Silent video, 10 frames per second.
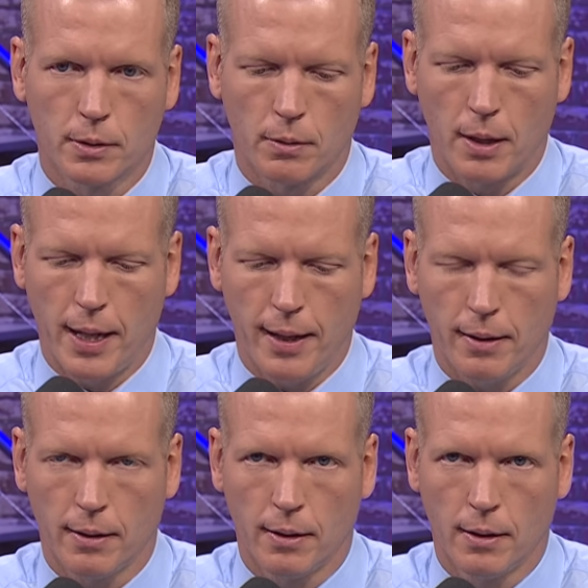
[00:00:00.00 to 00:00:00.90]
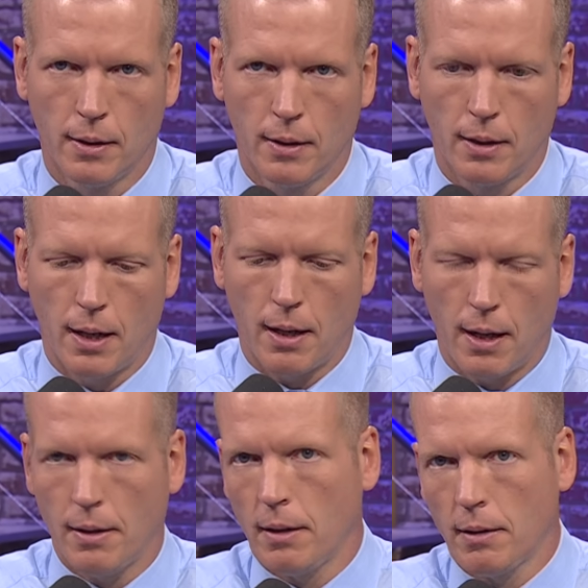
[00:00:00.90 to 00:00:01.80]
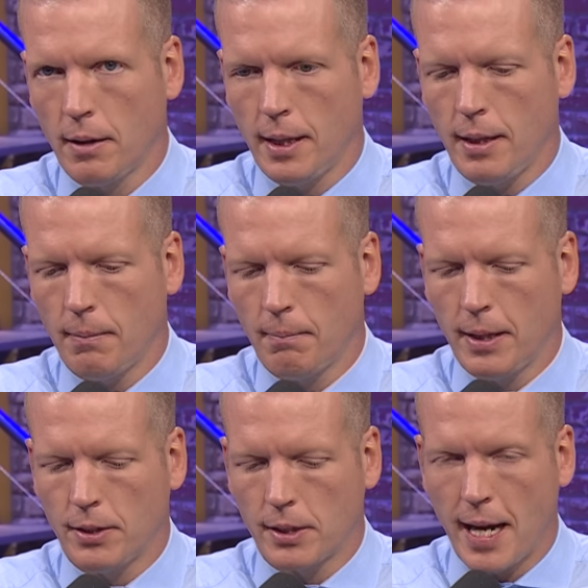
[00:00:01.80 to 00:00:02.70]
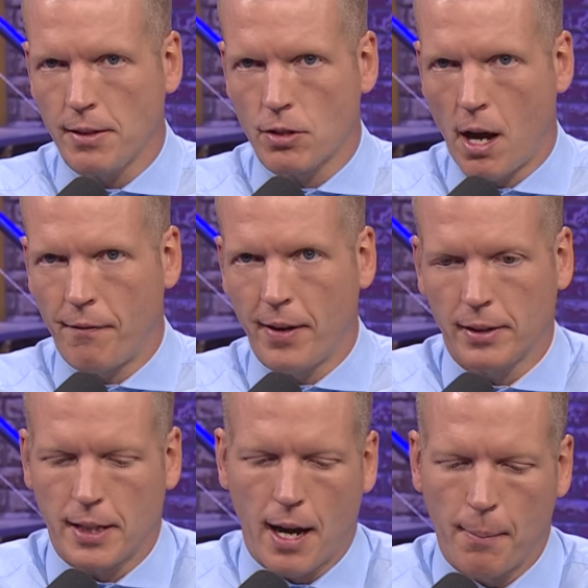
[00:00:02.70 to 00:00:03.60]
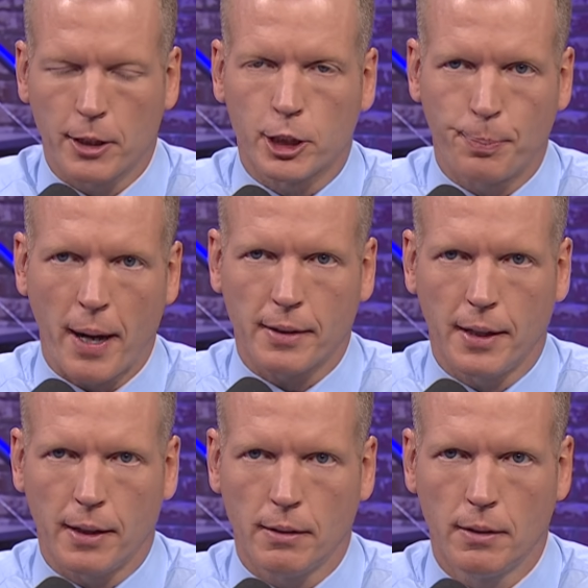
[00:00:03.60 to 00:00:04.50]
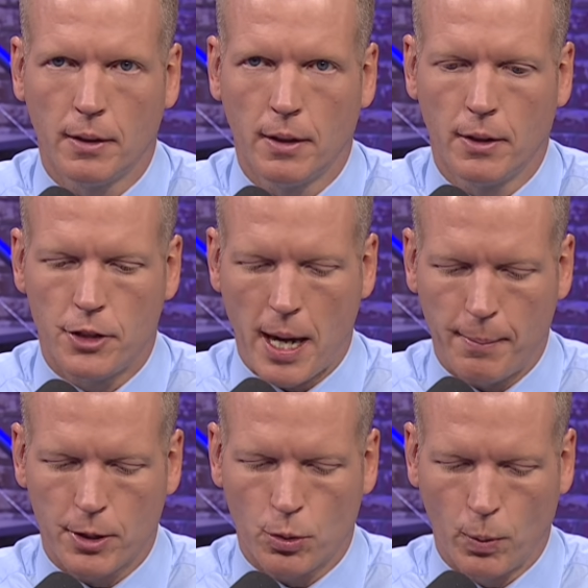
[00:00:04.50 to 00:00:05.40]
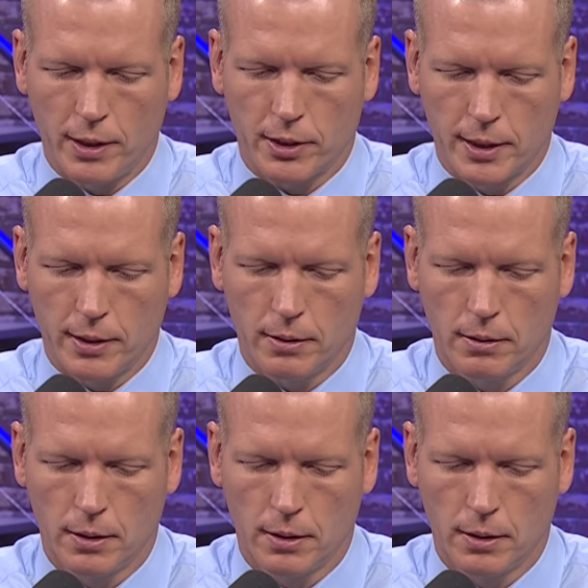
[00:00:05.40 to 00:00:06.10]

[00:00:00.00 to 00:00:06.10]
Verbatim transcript: right? Uh, the the Saints offense, yeah, I'm expecting Jameis Winston.